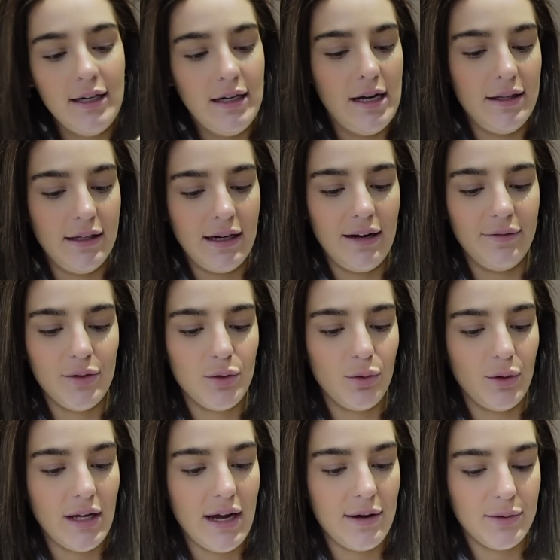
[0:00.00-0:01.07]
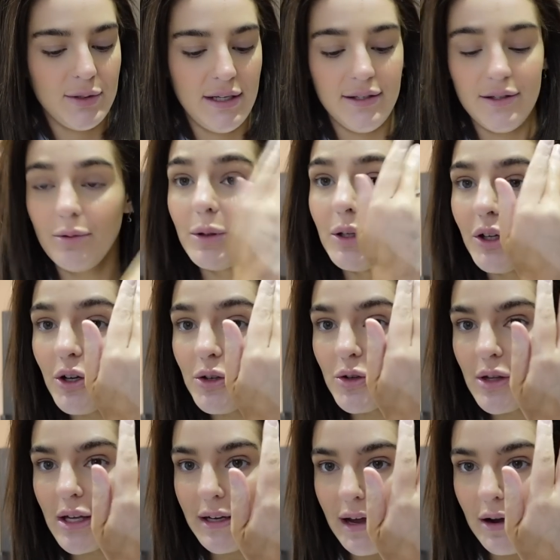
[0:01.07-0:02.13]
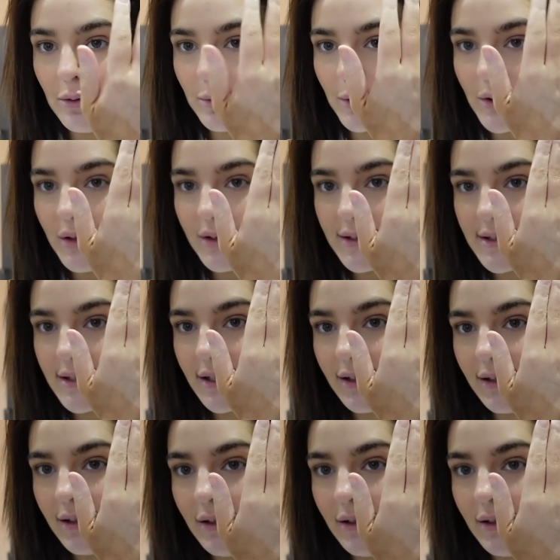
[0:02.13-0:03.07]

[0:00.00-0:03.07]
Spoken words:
and then I haven't sorted that out since. So I'm gonna go do that now because,